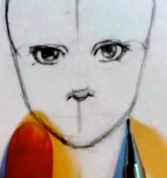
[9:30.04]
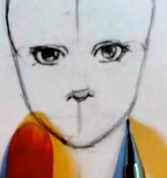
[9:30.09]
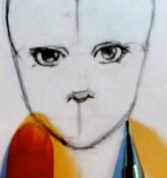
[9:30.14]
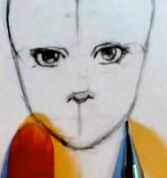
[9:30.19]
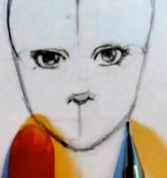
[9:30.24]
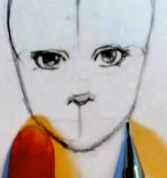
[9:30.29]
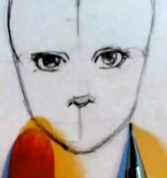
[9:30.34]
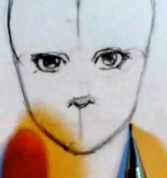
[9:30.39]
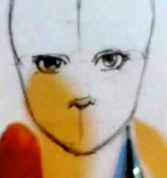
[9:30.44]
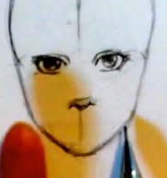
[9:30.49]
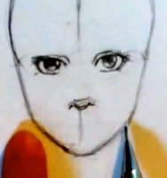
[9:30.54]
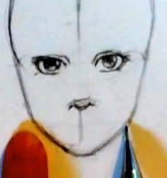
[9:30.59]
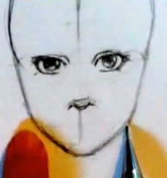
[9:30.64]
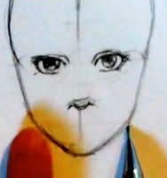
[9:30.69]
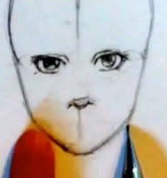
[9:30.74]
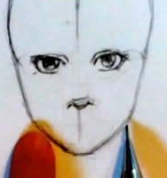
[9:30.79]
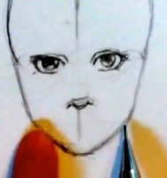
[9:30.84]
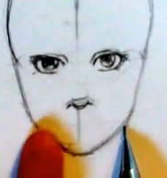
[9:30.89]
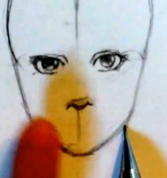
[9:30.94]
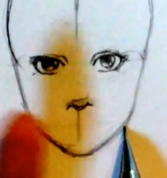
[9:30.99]
where
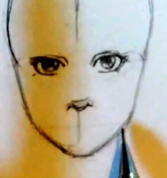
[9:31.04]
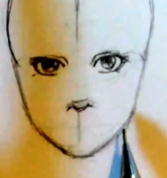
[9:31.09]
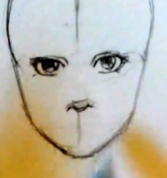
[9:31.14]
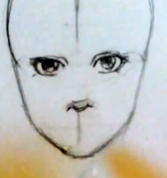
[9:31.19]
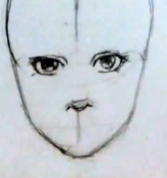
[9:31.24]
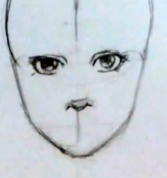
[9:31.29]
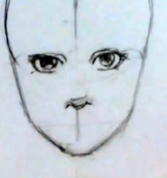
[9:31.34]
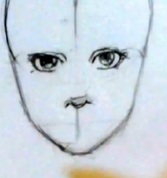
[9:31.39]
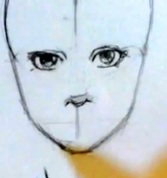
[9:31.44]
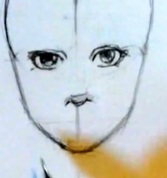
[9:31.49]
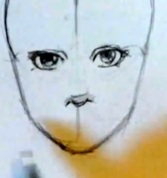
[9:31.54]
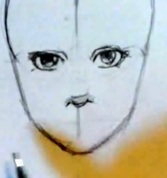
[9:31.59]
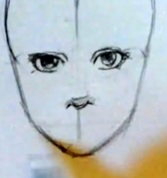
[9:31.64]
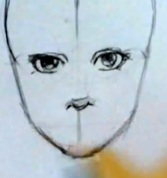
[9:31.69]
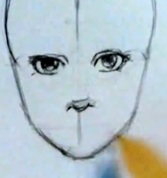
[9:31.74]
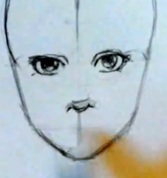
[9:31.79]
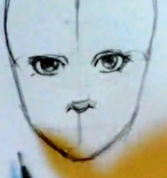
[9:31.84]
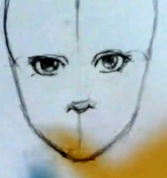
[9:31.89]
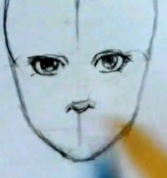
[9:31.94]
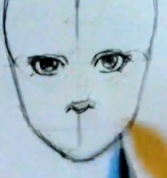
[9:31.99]
the
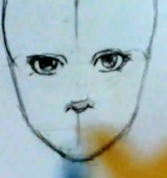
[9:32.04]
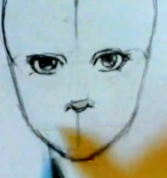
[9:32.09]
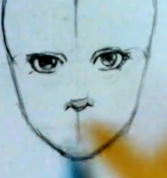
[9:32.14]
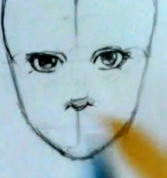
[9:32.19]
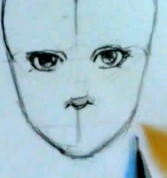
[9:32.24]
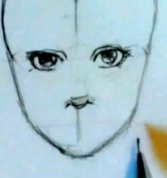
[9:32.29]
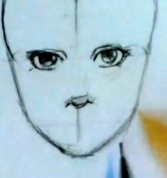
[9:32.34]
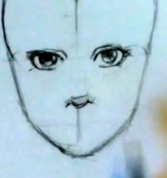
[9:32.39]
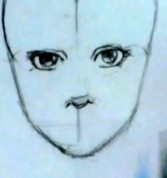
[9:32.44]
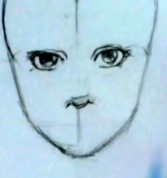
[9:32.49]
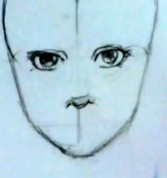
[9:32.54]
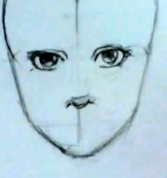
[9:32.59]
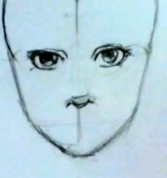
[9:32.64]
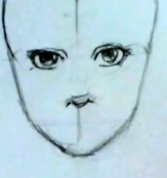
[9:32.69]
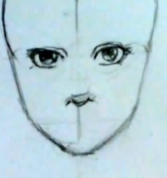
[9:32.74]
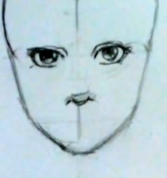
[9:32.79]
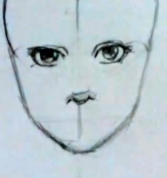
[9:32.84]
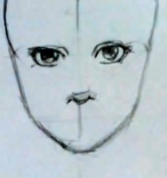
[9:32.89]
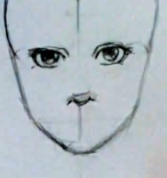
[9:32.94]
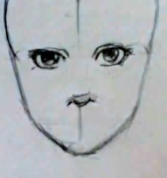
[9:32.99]
jaw should be equal with
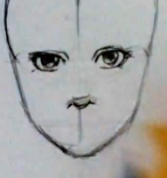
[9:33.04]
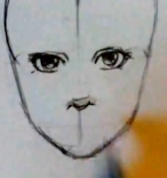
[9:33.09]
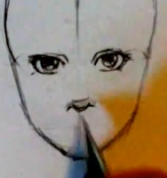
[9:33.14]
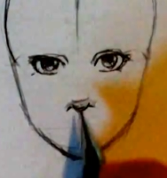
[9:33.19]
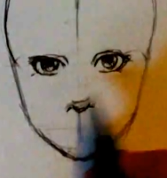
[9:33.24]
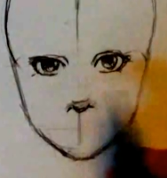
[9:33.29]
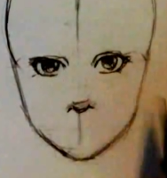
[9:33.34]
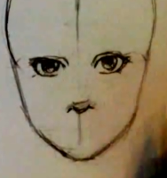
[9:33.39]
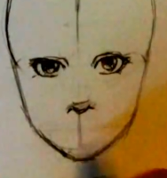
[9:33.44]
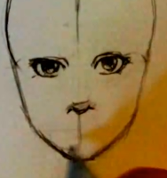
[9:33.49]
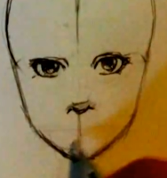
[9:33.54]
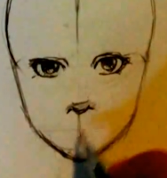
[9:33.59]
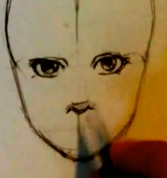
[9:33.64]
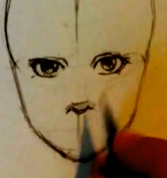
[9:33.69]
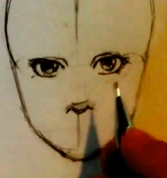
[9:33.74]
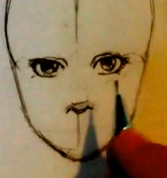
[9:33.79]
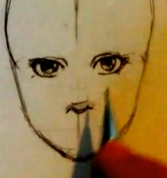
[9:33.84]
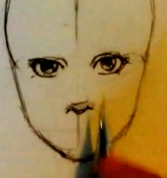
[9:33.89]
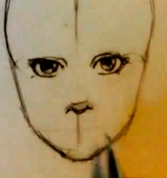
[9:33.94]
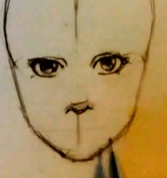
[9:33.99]
itself. That is where
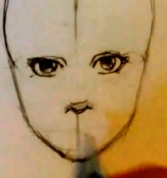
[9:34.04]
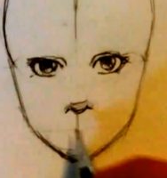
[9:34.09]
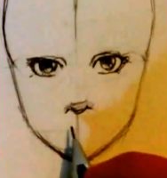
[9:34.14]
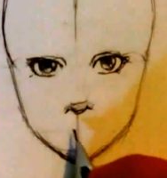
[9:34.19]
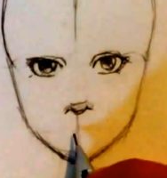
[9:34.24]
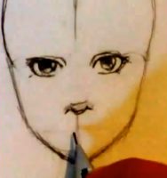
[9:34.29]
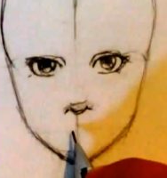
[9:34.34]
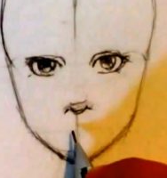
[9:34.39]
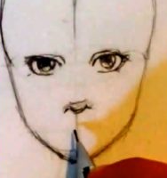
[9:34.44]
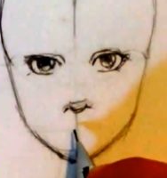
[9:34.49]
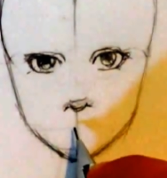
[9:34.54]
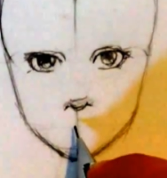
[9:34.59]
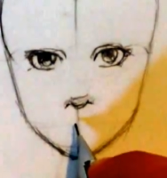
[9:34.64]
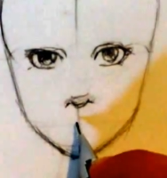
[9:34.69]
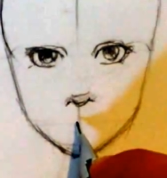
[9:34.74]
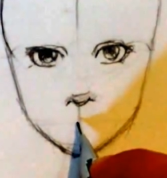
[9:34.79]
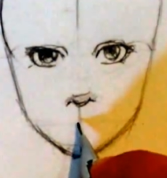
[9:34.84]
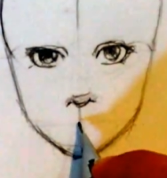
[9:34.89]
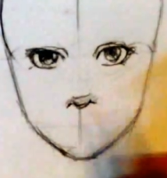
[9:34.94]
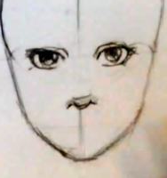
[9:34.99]
you're going to put the mouth.
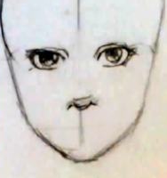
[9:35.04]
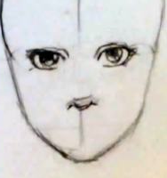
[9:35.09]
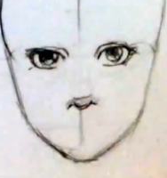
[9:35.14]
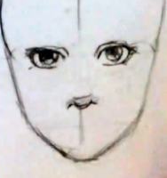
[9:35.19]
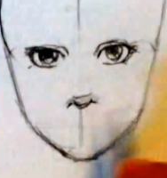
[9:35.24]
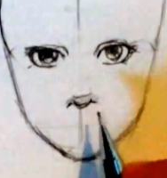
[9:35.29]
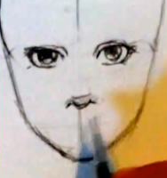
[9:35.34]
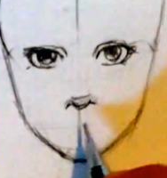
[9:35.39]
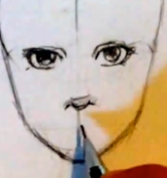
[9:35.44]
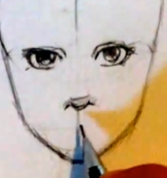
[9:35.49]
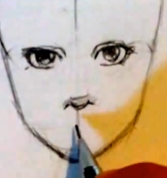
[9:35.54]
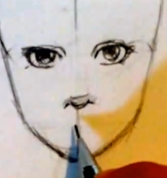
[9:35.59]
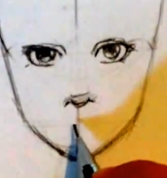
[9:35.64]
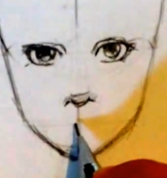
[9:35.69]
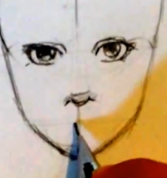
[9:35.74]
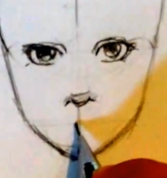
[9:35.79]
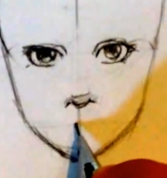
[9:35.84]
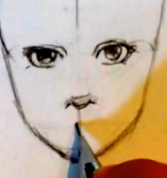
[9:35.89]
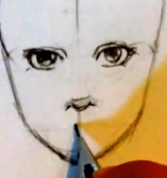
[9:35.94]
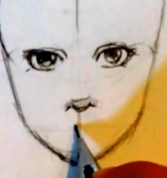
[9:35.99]
And to draw
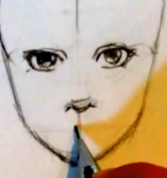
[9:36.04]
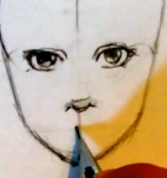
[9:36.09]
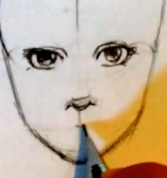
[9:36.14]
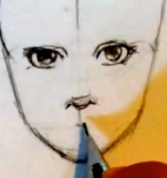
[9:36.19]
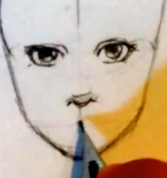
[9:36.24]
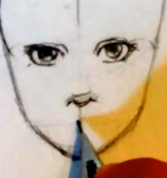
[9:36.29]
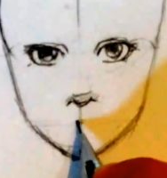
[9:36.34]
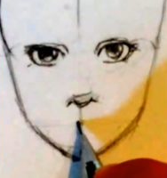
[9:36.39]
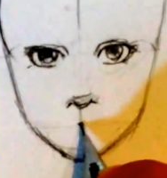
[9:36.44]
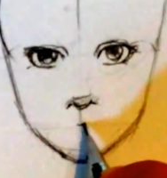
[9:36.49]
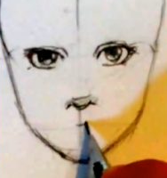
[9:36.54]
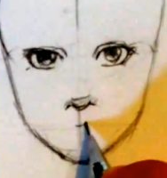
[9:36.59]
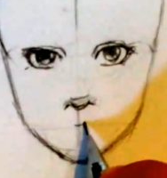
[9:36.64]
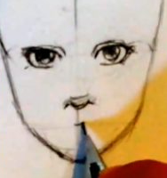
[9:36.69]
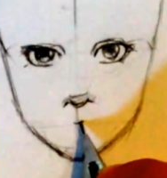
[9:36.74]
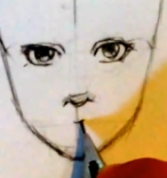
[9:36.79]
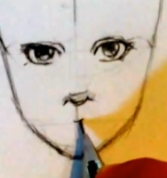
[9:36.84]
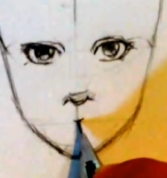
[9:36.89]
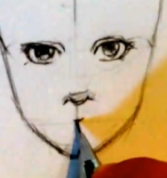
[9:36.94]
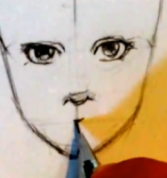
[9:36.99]
mouths, you just
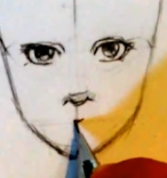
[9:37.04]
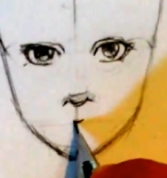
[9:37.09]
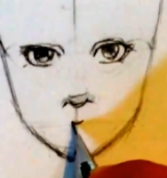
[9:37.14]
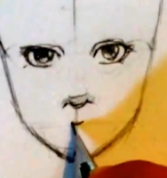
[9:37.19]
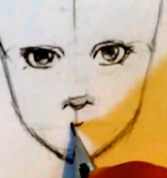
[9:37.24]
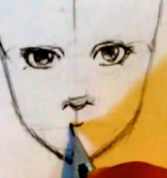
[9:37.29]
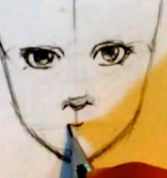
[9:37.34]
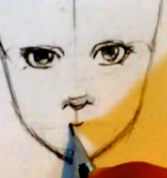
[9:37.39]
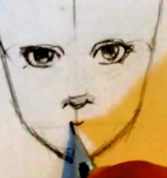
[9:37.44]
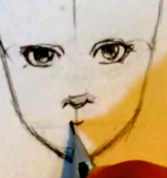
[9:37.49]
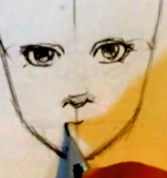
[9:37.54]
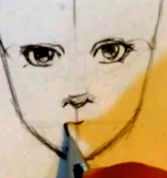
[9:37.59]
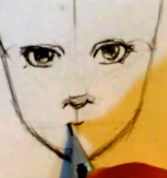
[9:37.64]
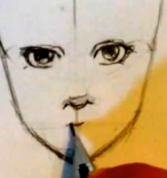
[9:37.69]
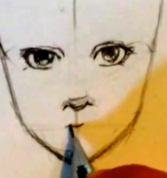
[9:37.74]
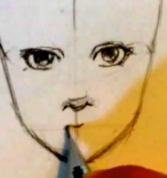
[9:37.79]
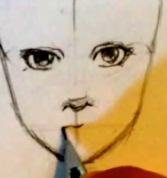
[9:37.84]
make a line here.